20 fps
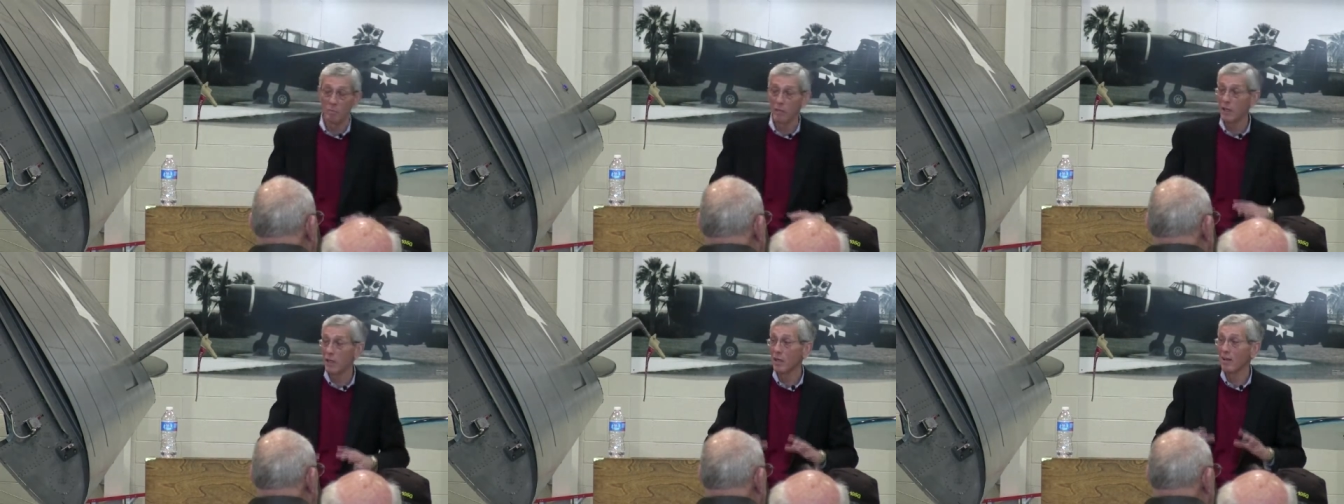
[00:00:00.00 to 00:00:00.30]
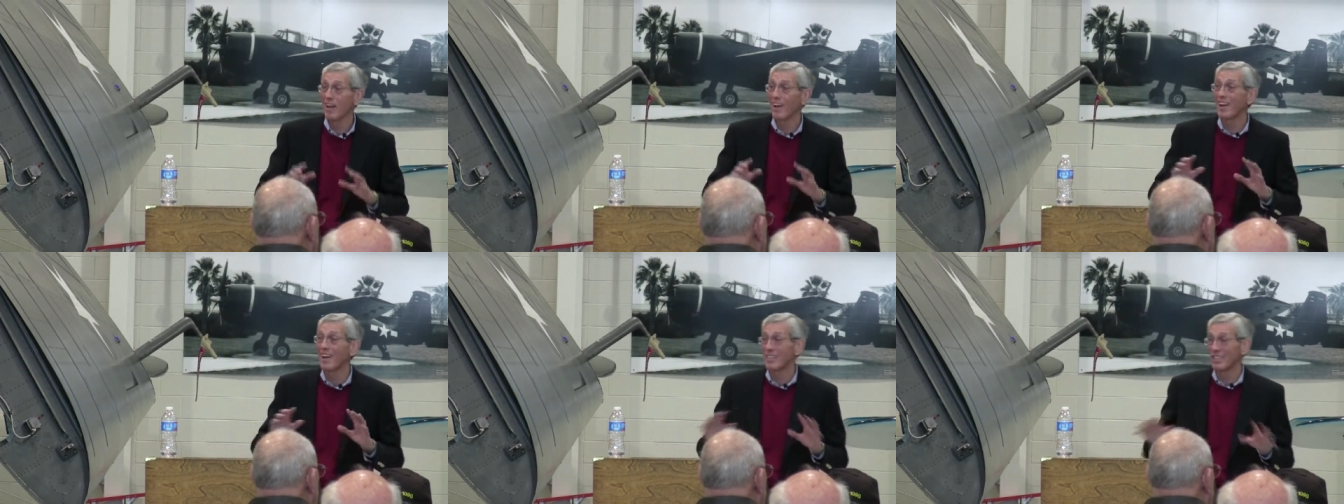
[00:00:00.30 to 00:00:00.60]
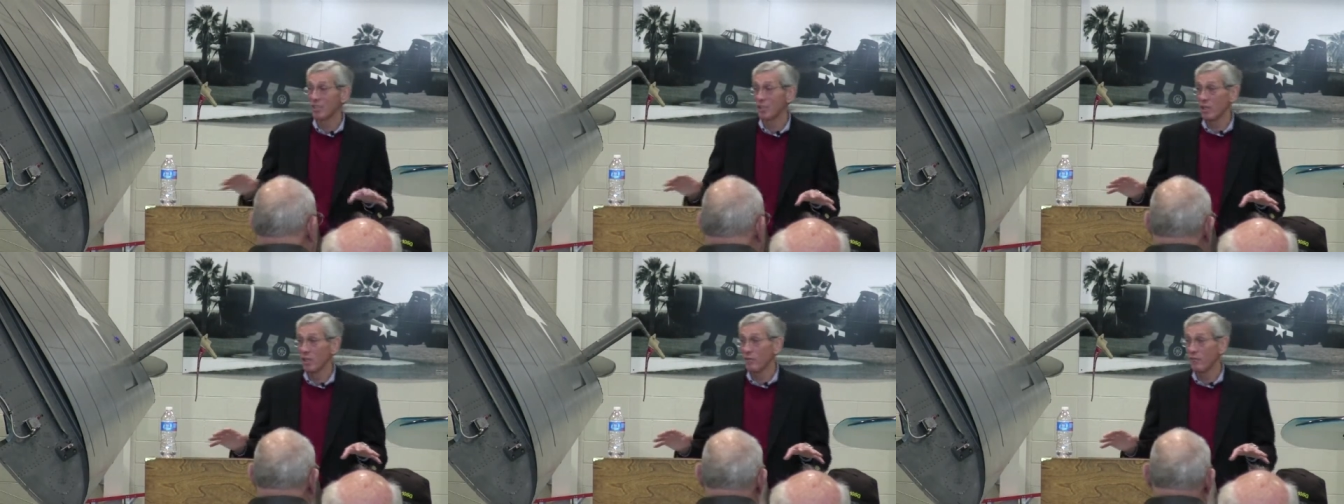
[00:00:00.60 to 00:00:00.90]
It made it a
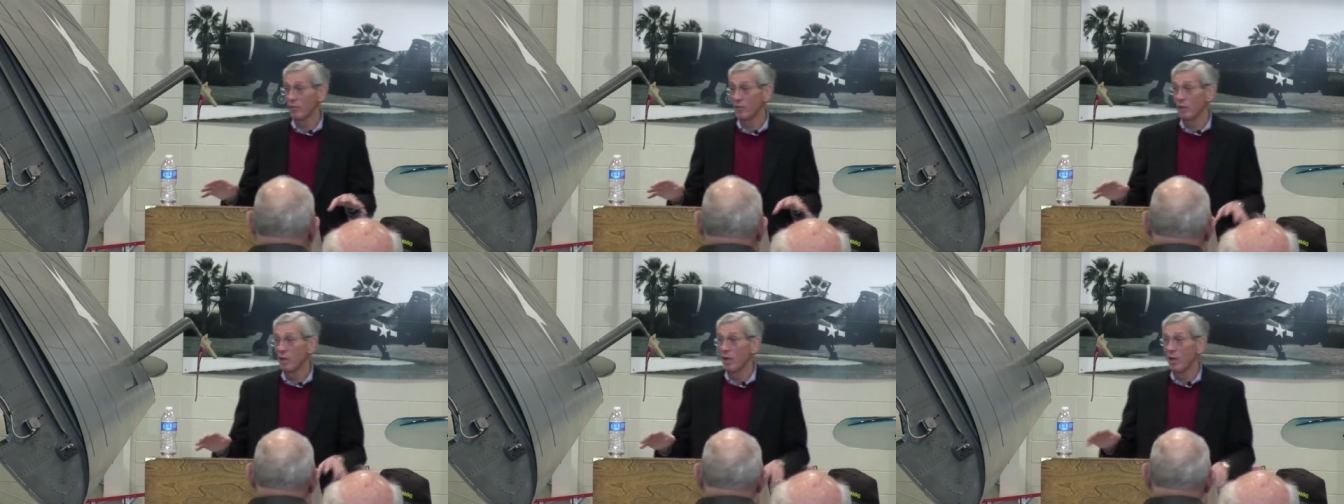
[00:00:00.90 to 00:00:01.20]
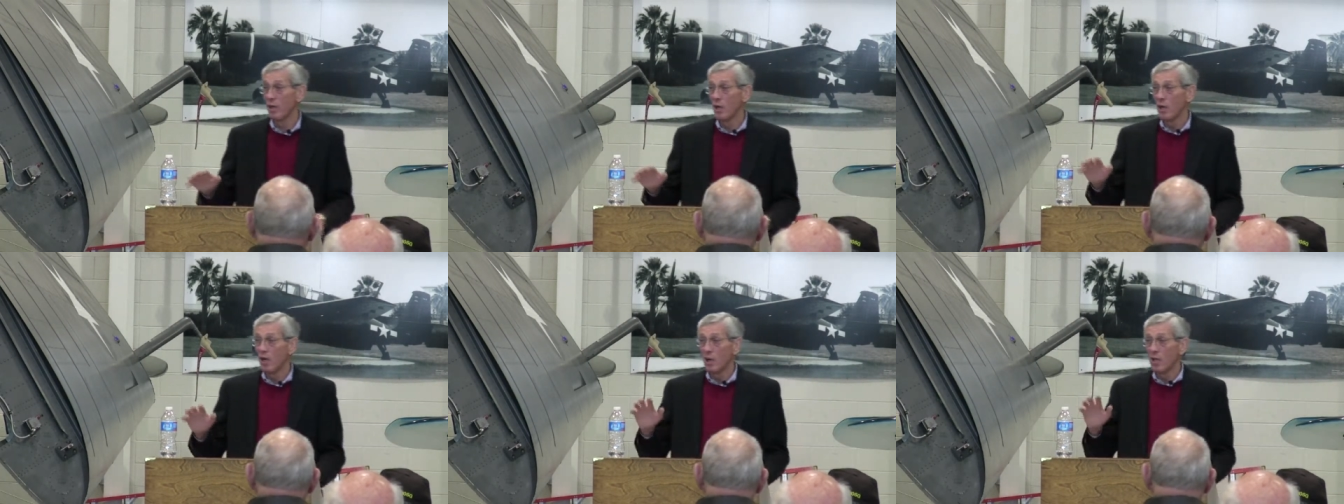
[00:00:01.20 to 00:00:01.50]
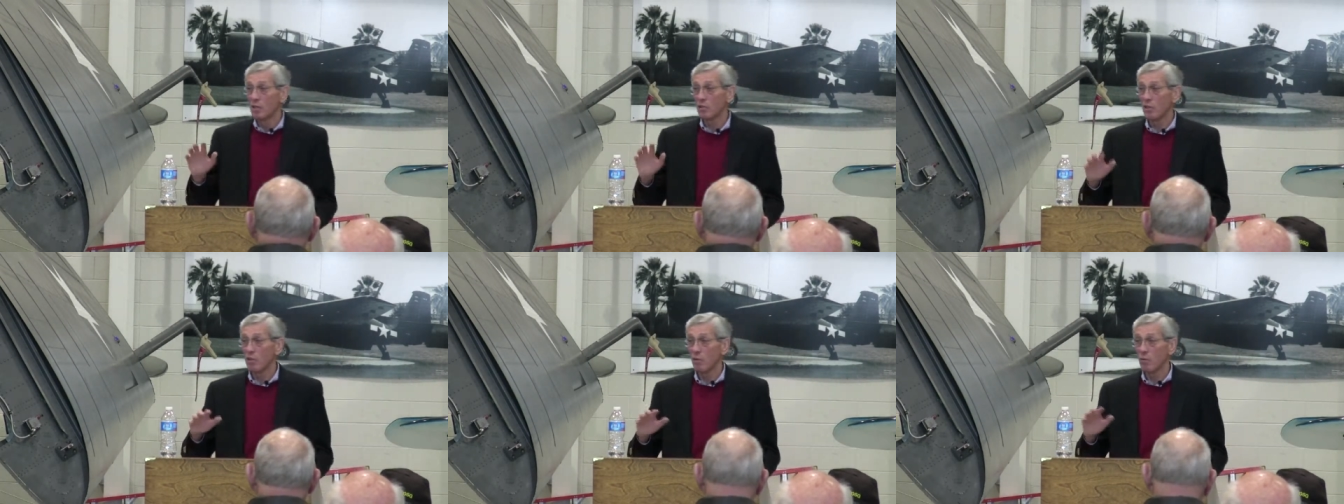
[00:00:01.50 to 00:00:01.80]
lot safer,
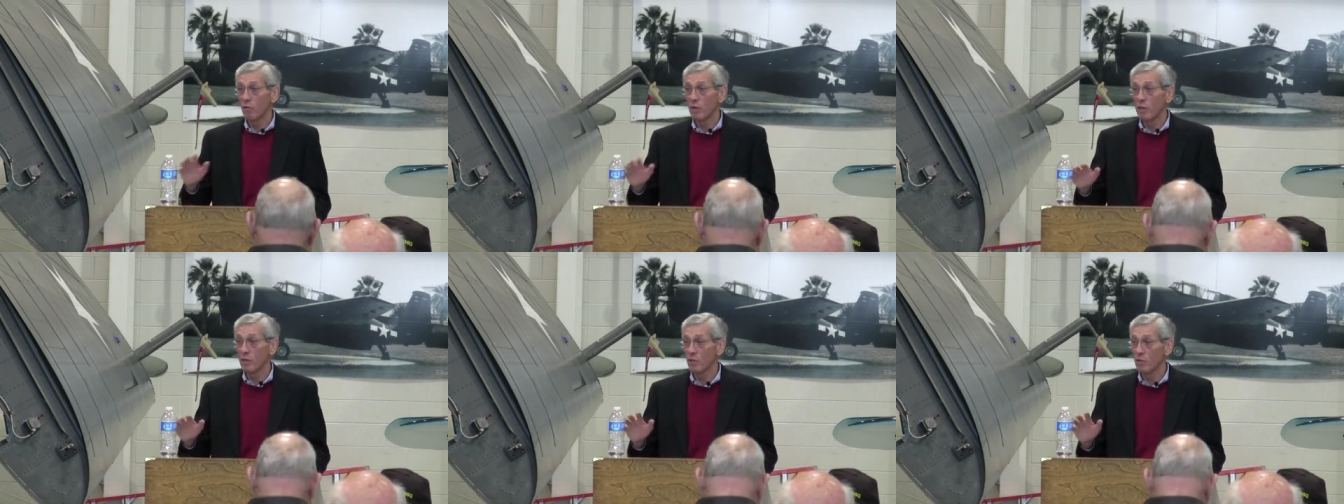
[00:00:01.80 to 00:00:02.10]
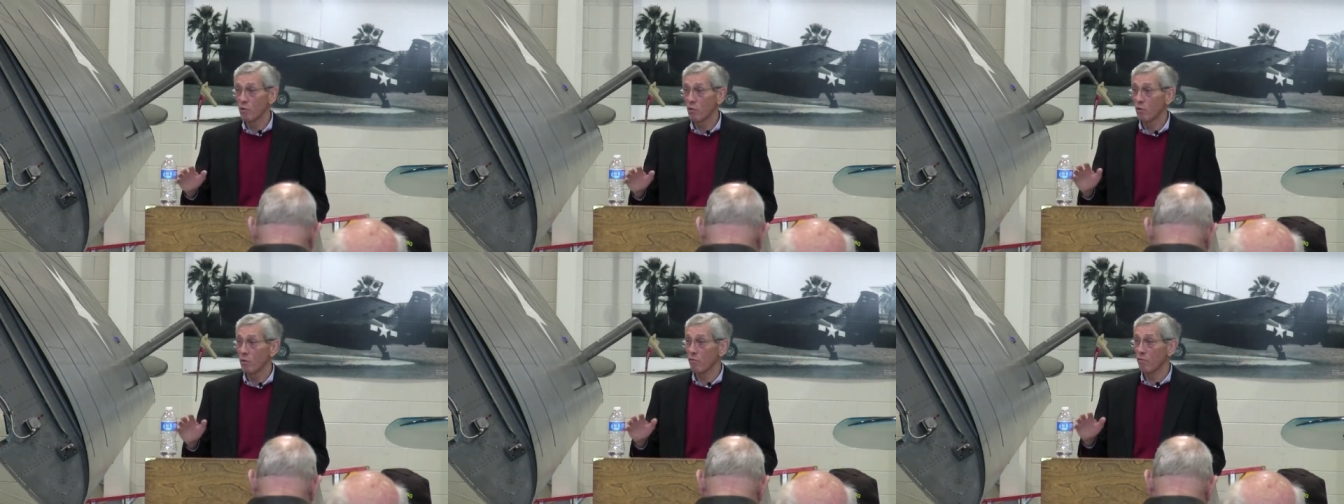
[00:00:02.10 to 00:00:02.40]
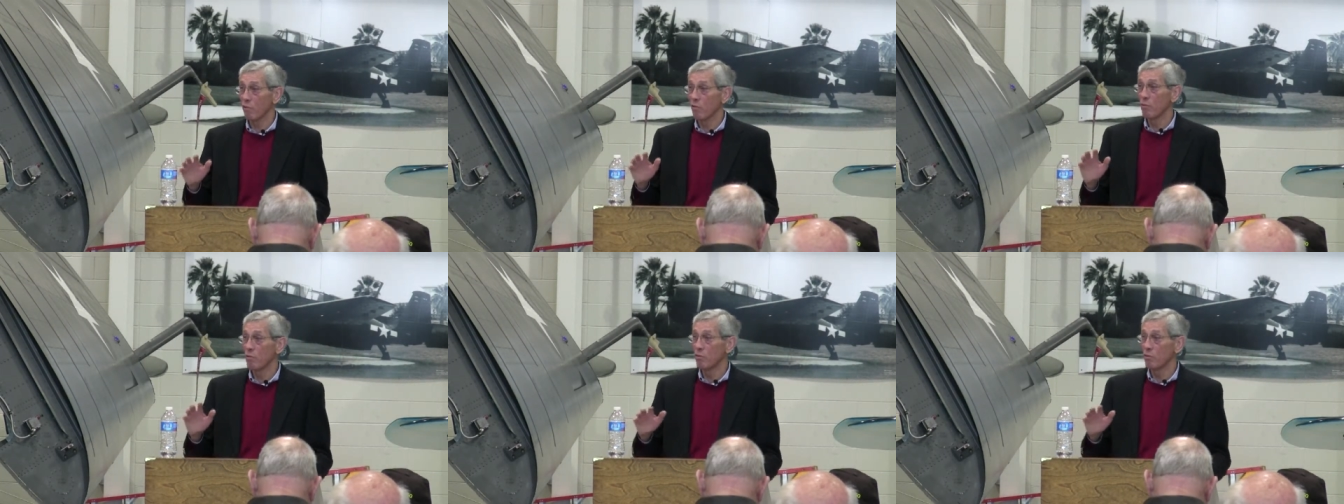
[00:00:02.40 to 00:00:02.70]
took away the
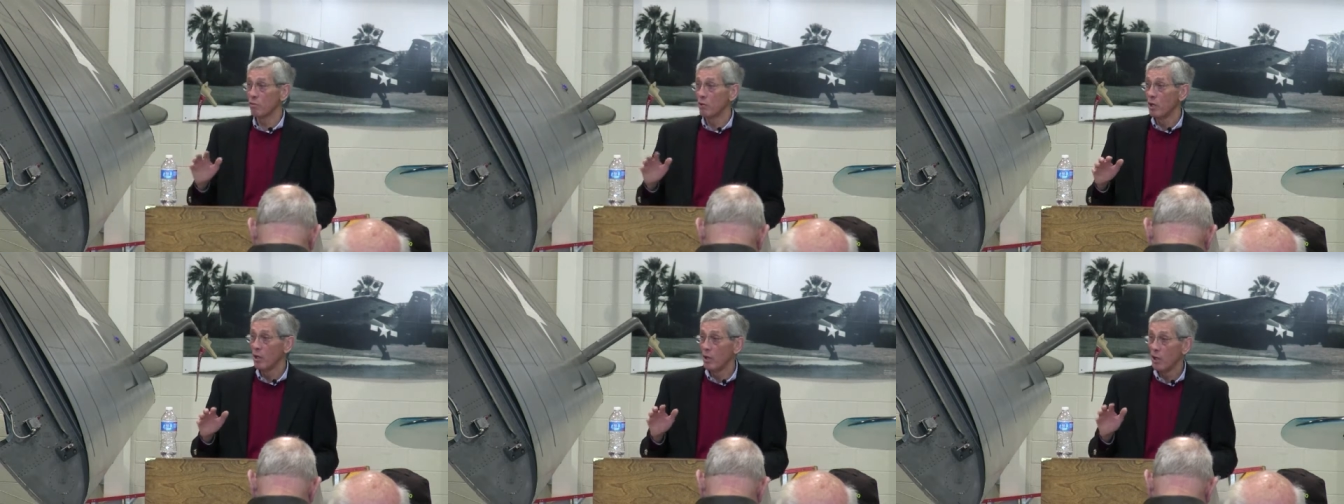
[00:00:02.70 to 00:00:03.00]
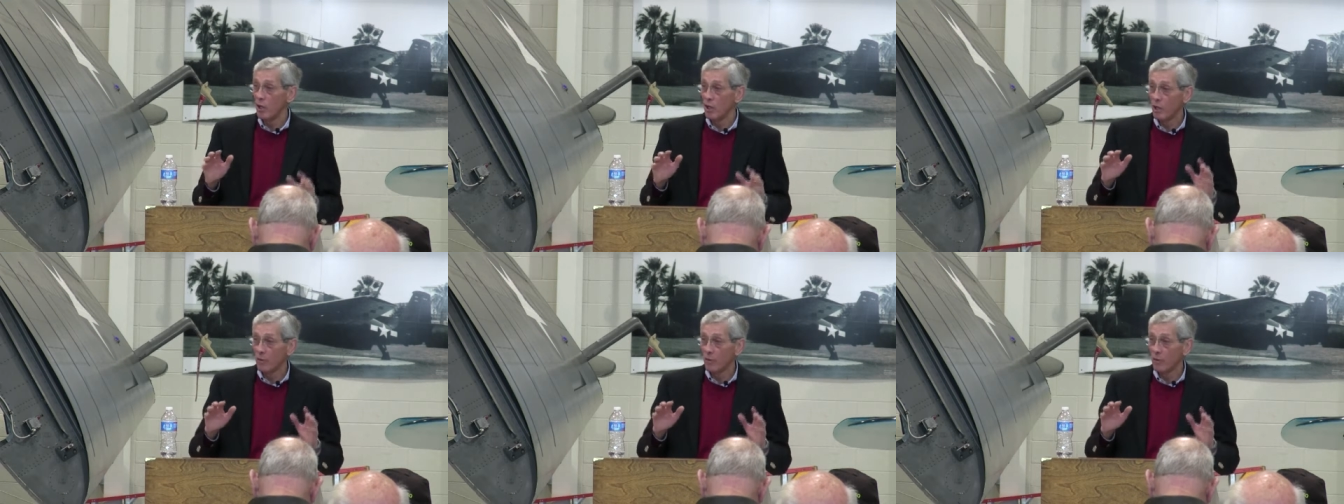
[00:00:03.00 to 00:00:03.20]
torque roll.